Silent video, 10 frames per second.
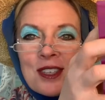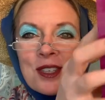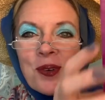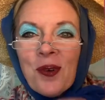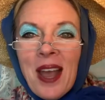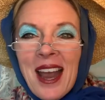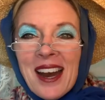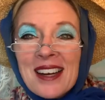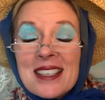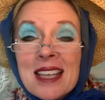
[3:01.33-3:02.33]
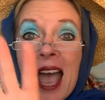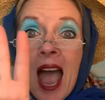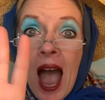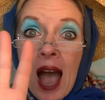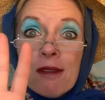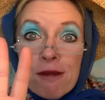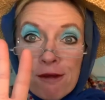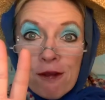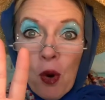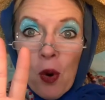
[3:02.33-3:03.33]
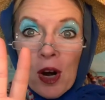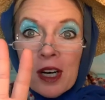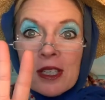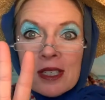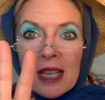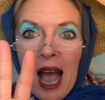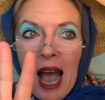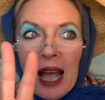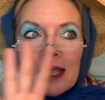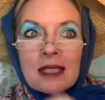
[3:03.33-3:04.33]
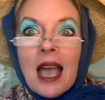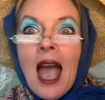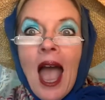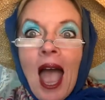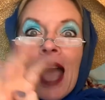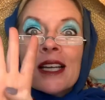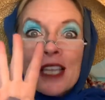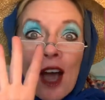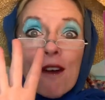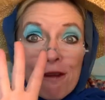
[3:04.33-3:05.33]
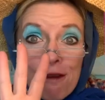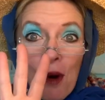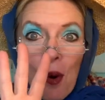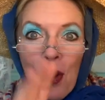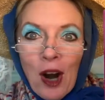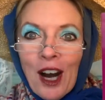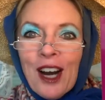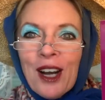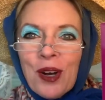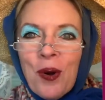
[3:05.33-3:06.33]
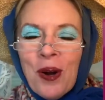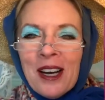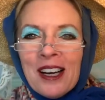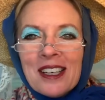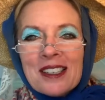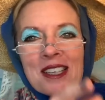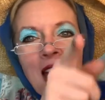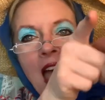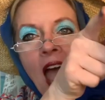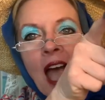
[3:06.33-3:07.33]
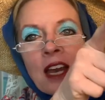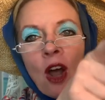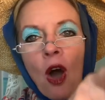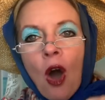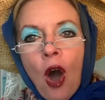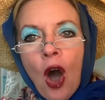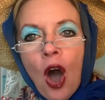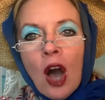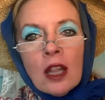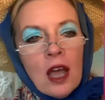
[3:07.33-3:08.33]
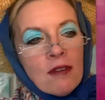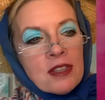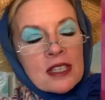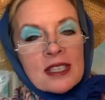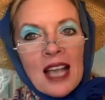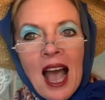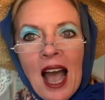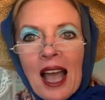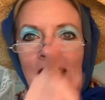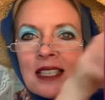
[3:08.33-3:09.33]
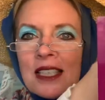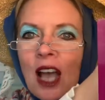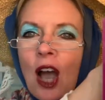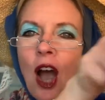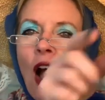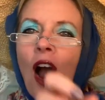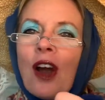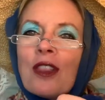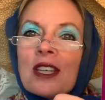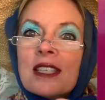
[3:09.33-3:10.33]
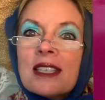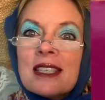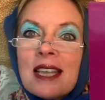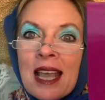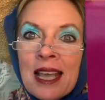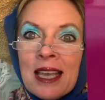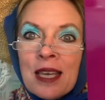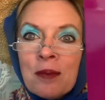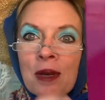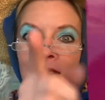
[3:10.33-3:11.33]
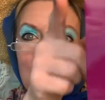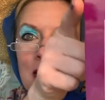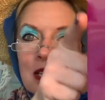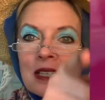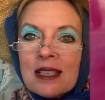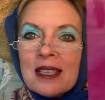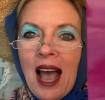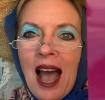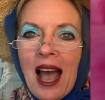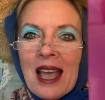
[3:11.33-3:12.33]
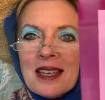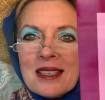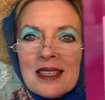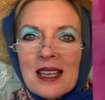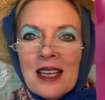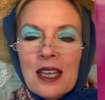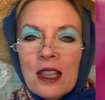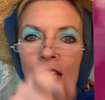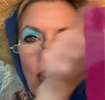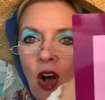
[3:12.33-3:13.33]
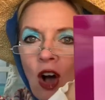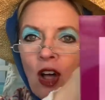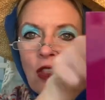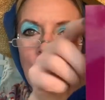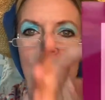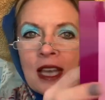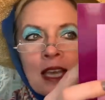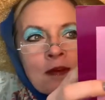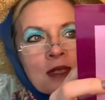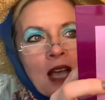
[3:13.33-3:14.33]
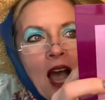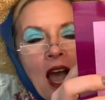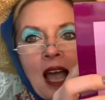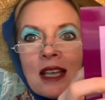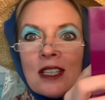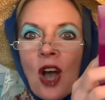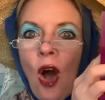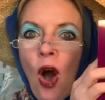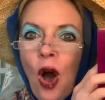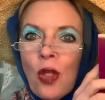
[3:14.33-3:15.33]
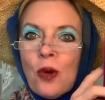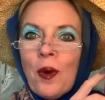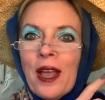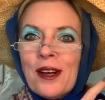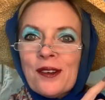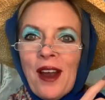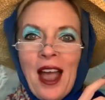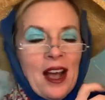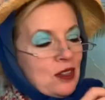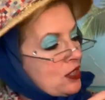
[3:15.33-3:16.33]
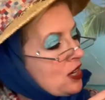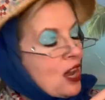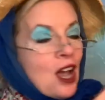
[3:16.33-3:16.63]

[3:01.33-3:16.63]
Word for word: Squares have four sides and four corners. And all of the sides are the same size. They're all the same size all the way around.